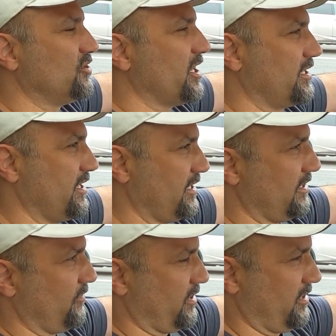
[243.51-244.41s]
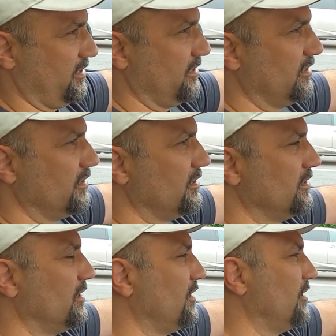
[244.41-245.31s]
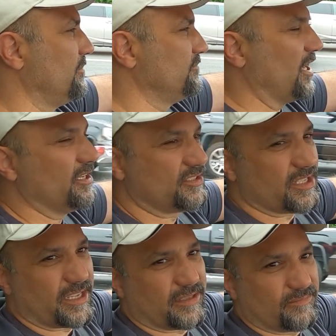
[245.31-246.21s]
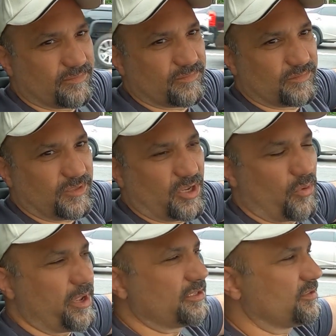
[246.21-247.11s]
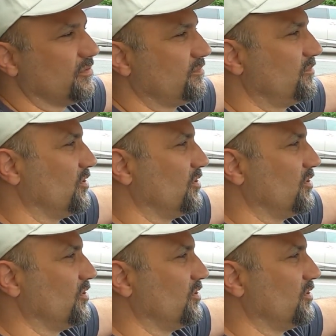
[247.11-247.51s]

track day anyway. I just think it makes the